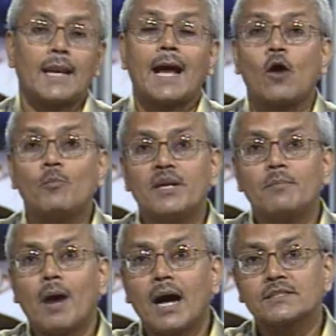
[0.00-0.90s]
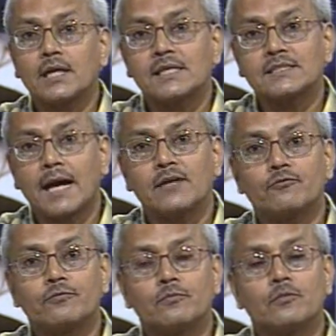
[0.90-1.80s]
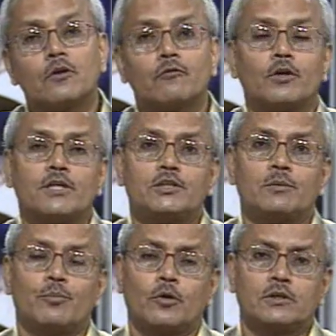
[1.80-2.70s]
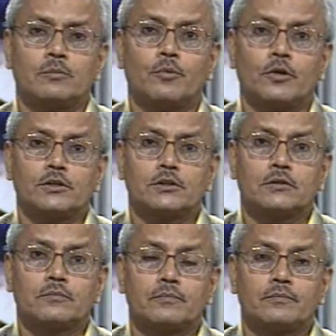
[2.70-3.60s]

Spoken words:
and how many marks are assigned for each important point.